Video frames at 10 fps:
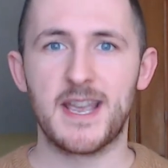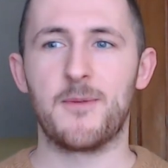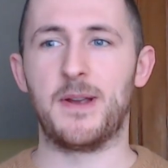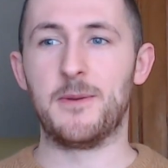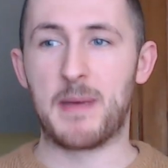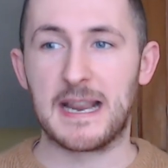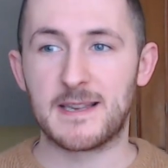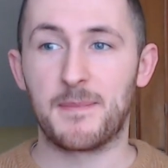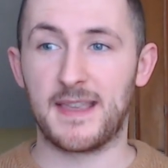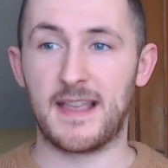where you pick
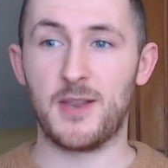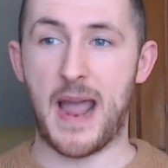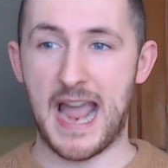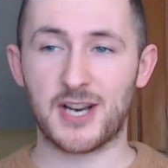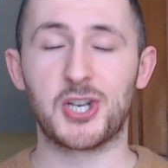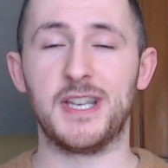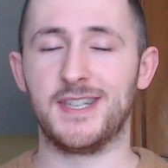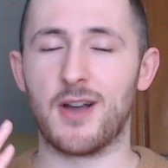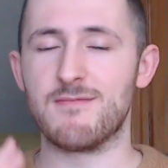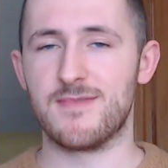something that you actually
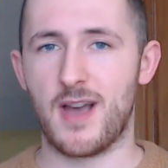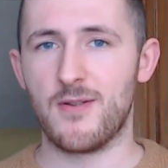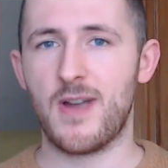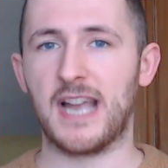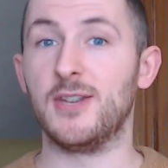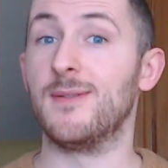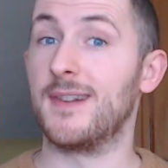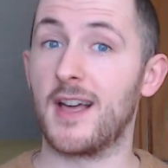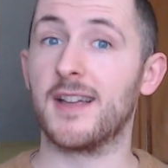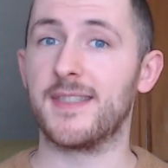don't know and you
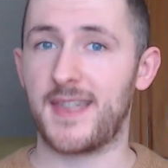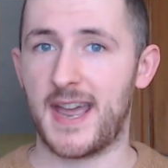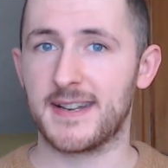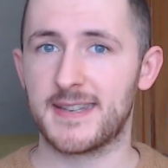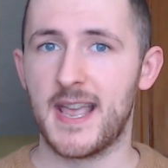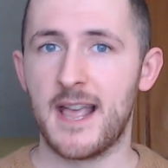learn that.